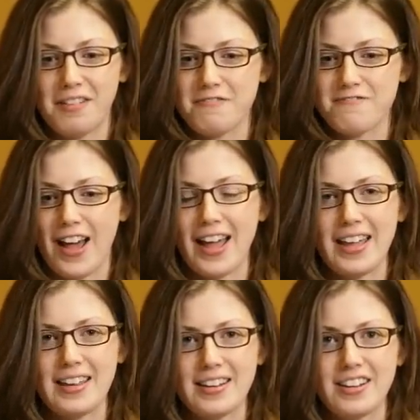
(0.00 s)

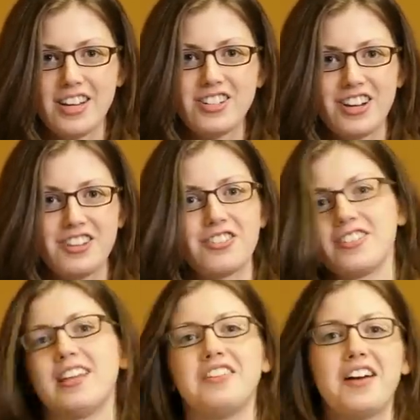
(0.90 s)
Find a niche
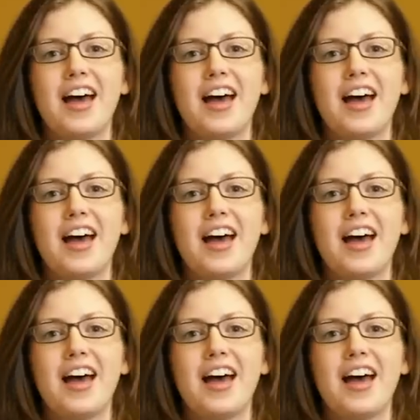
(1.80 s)
interest that you